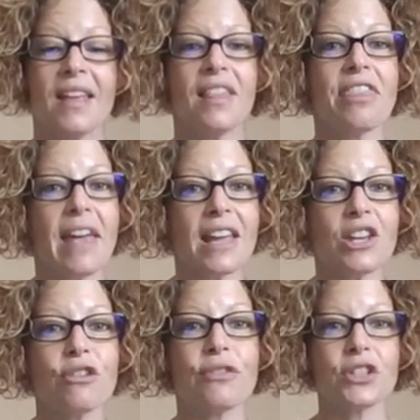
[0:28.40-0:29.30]
Thank
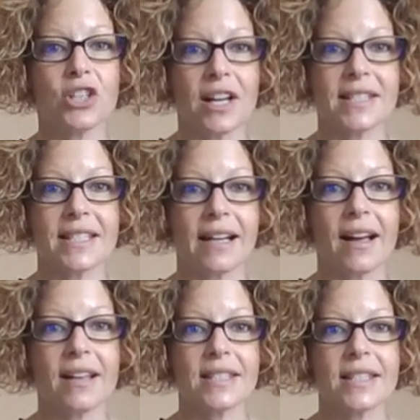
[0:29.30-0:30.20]
you for trusting
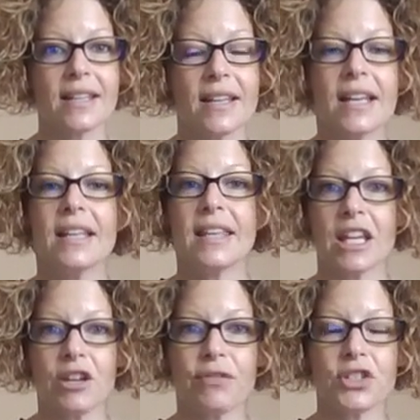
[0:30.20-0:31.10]
us. Thank
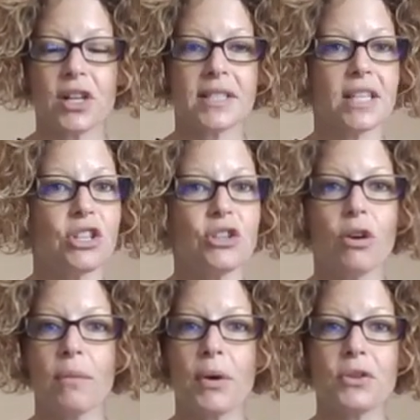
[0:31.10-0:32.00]
you for trusting your
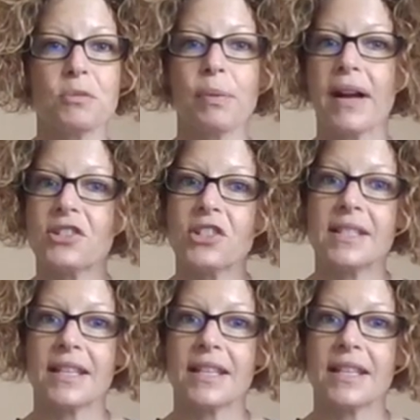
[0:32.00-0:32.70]
most precious